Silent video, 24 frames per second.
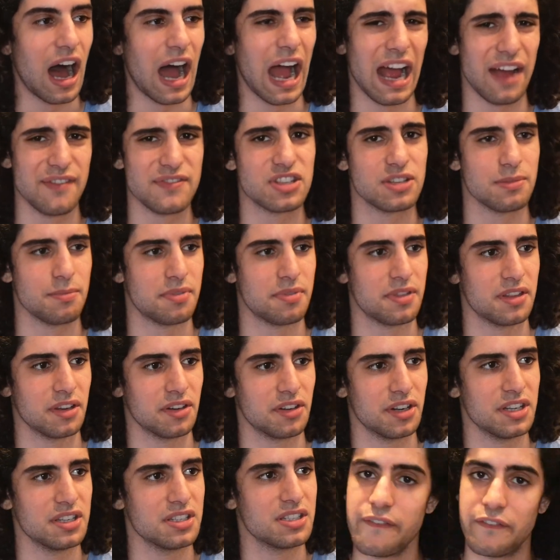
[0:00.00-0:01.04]
I have some
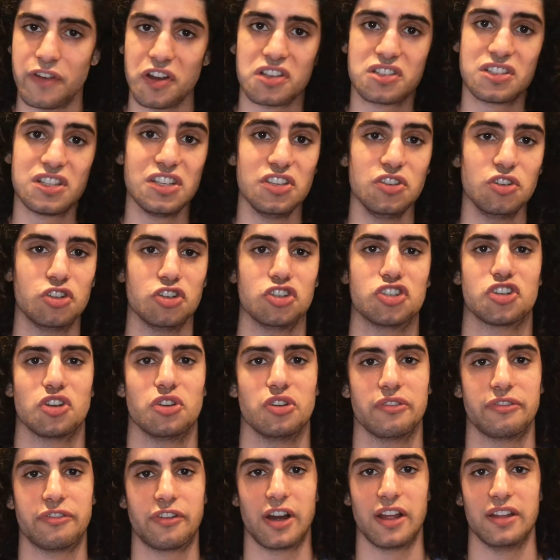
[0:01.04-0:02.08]
theories. Firstly, you can show
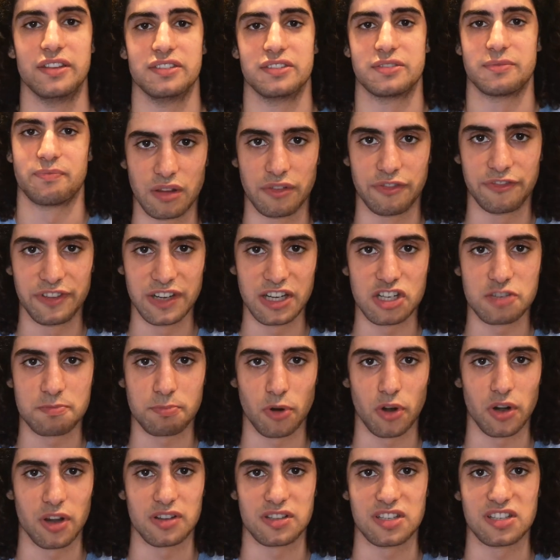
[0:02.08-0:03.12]
your friends. The finished
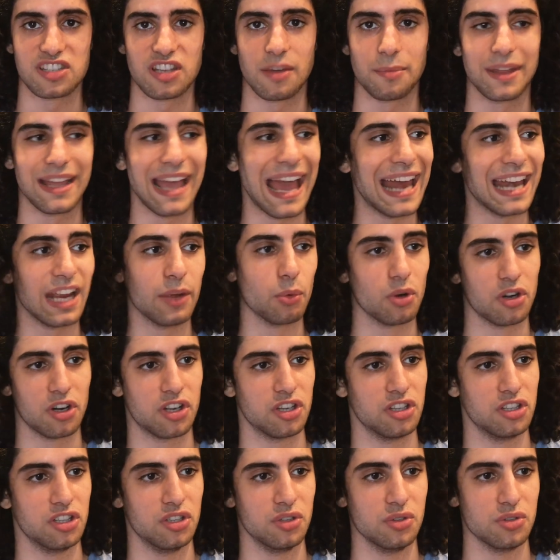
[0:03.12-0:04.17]
product is something anyone
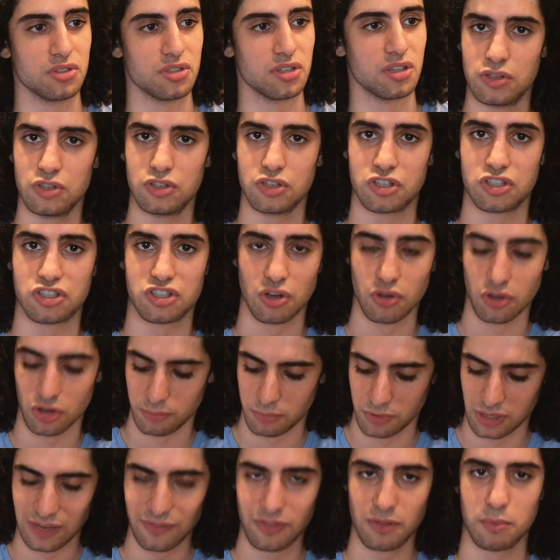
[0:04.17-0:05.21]
can use. You just show them,
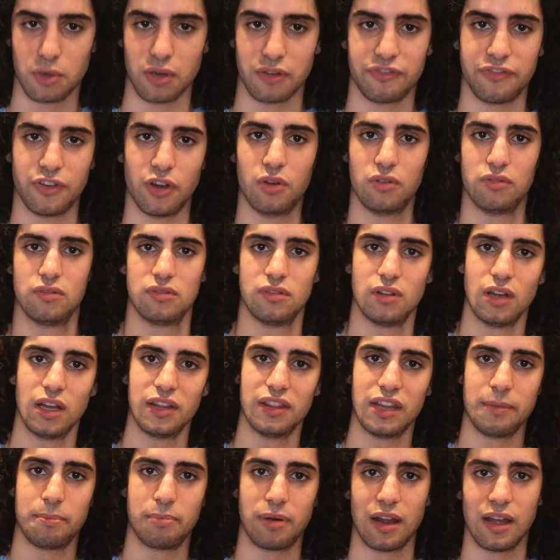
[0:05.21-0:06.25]
you give them your phone, and
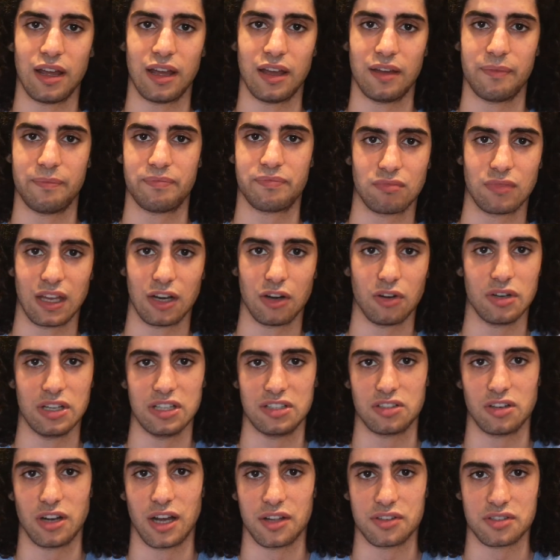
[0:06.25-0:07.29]
they play it. They don't need
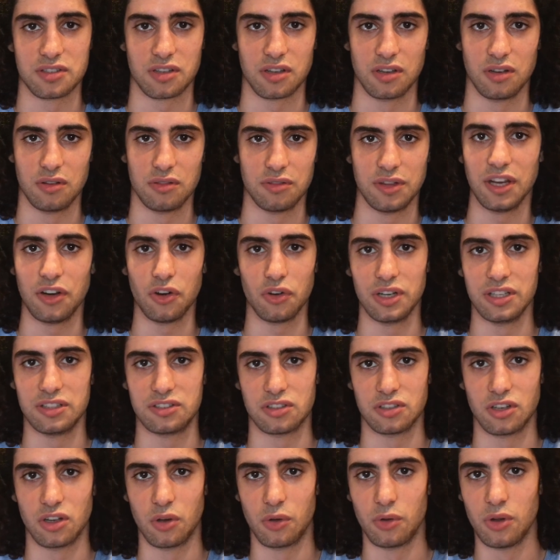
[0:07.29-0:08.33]
to know how to code, they don't need to
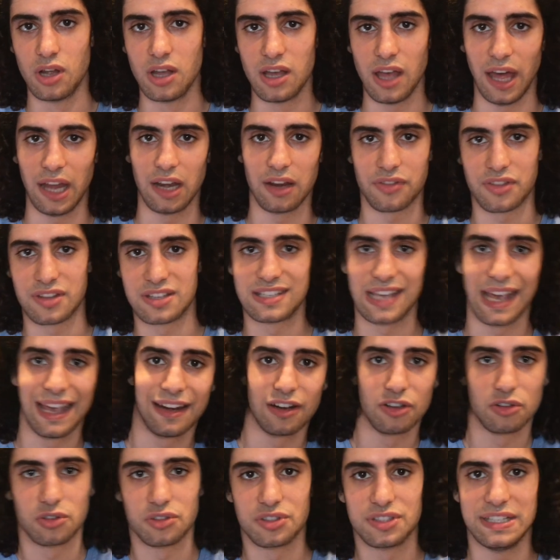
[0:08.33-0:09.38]
know any of the
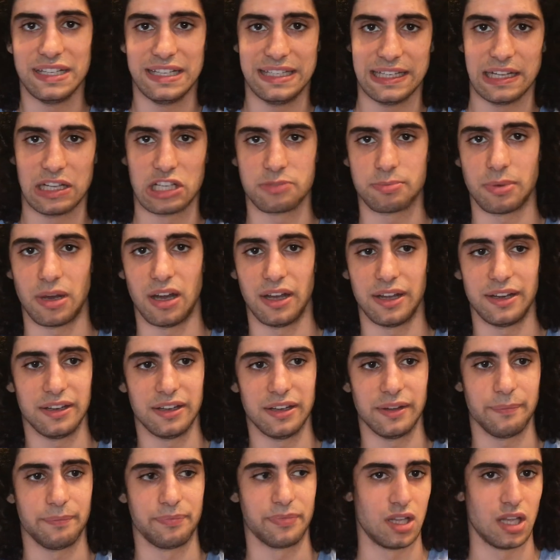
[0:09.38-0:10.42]
technical details behind it.